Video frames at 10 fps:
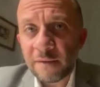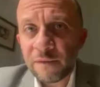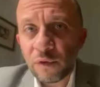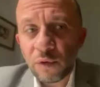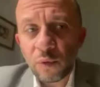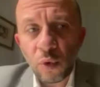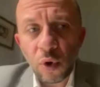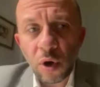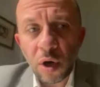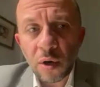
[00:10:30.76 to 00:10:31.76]
for
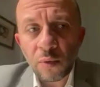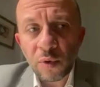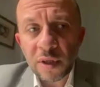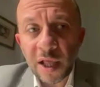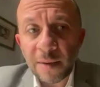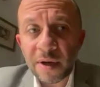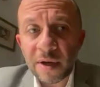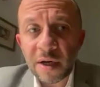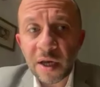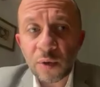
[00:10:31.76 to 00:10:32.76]
war with
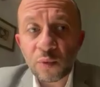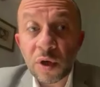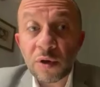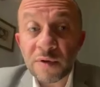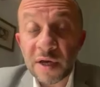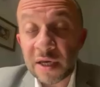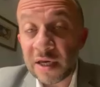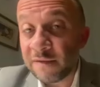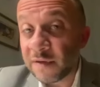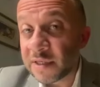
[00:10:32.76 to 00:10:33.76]
Lebanon, and we already
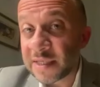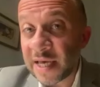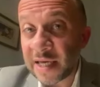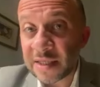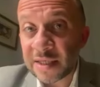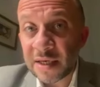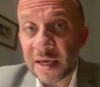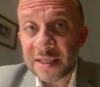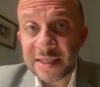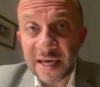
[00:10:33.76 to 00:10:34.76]
even set
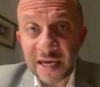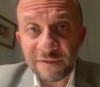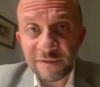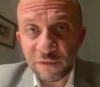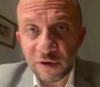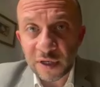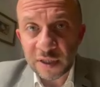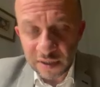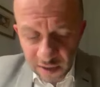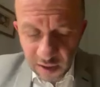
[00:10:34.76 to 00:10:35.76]
a date for
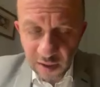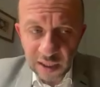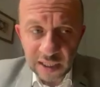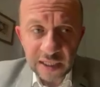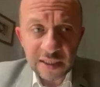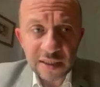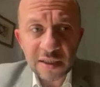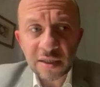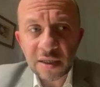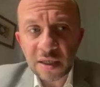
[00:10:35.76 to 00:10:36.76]
it. He
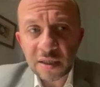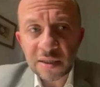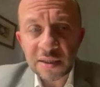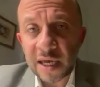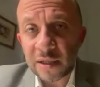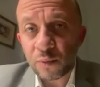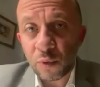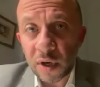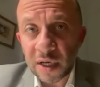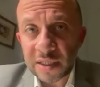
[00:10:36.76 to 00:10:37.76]
didn't state
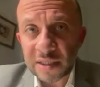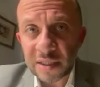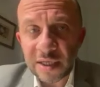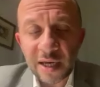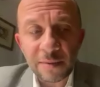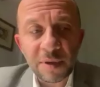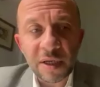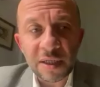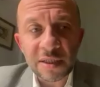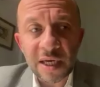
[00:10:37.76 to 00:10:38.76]
what is the date, but
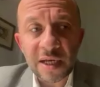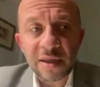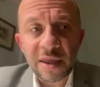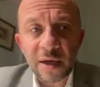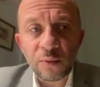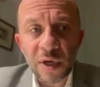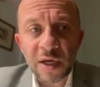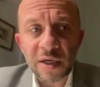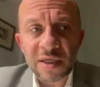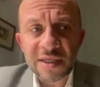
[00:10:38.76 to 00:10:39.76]
he stated that we
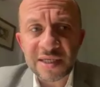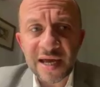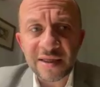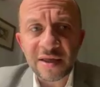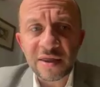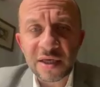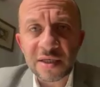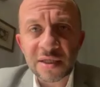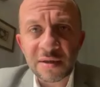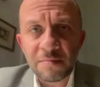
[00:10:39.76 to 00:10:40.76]
understand that this
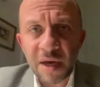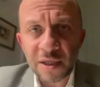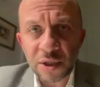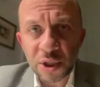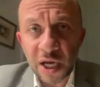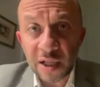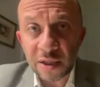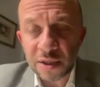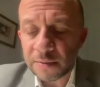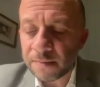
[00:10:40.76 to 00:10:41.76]
is the major
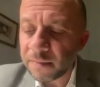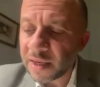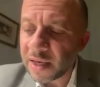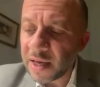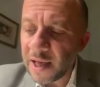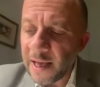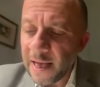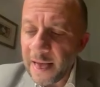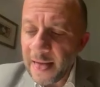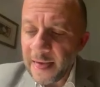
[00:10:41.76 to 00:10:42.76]
challenge.
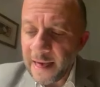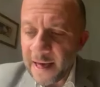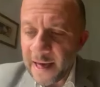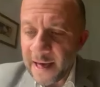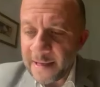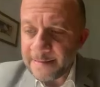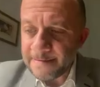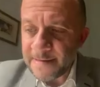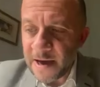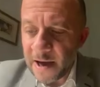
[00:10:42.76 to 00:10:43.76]
One